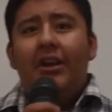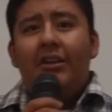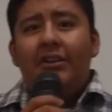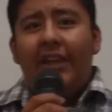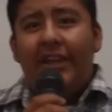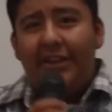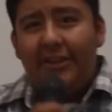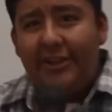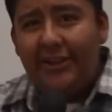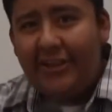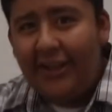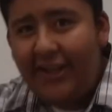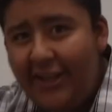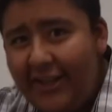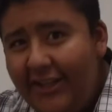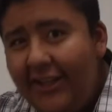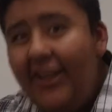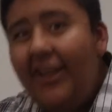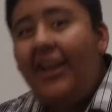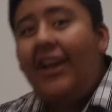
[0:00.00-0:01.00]
Thank you,
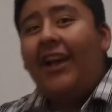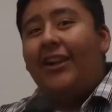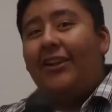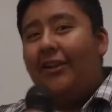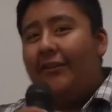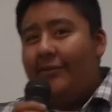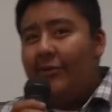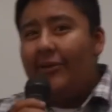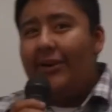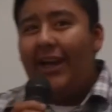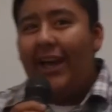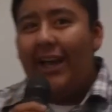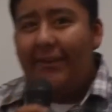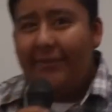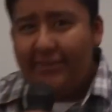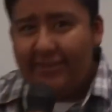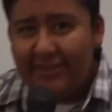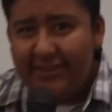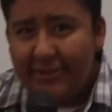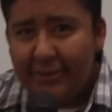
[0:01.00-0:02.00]
Nikon. Hello, everyone. I'm
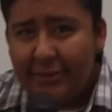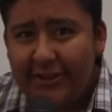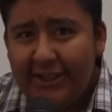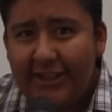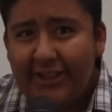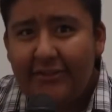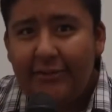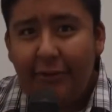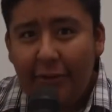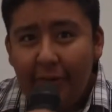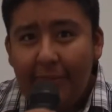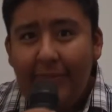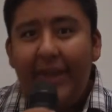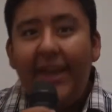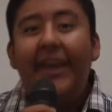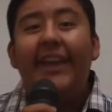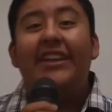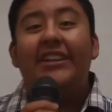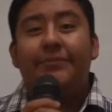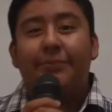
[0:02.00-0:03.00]
Vicente Gutierrez from
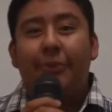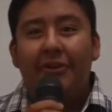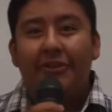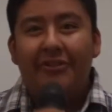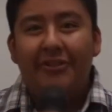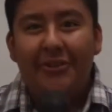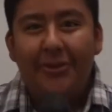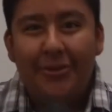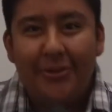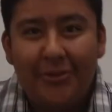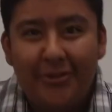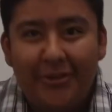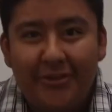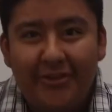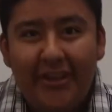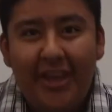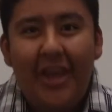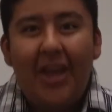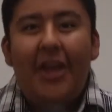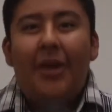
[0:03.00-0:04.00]
Ace Sports
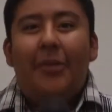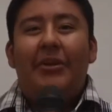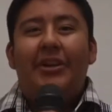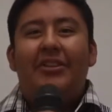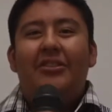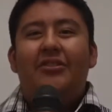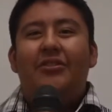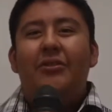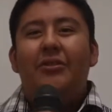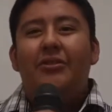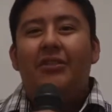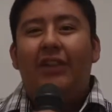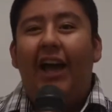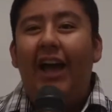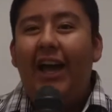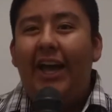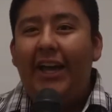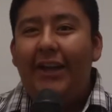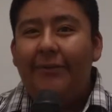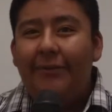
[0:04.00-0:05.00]
News, bringing to you
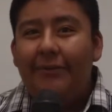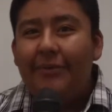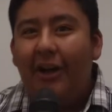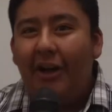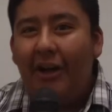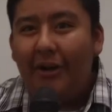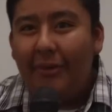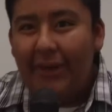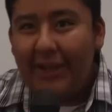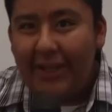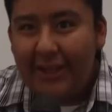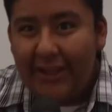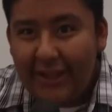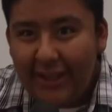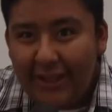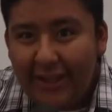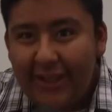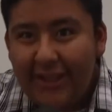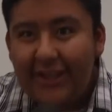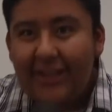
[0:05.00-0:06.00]
live from the hallway
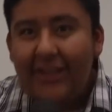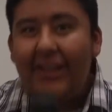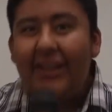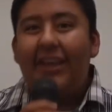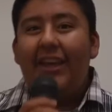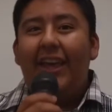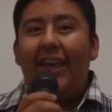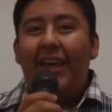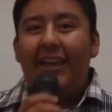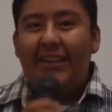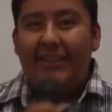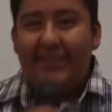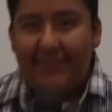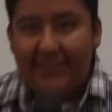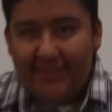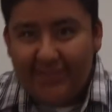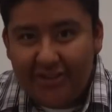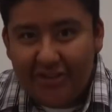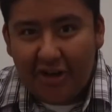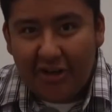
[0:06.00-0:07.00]
in
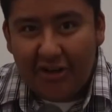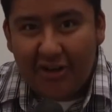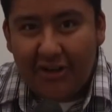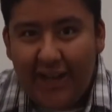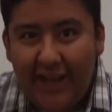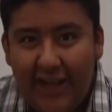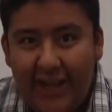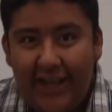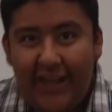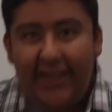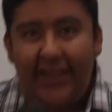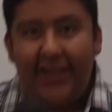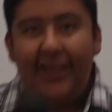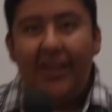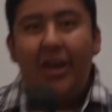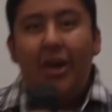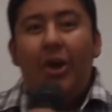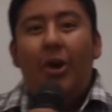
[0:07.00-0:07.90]
Ace Charter High.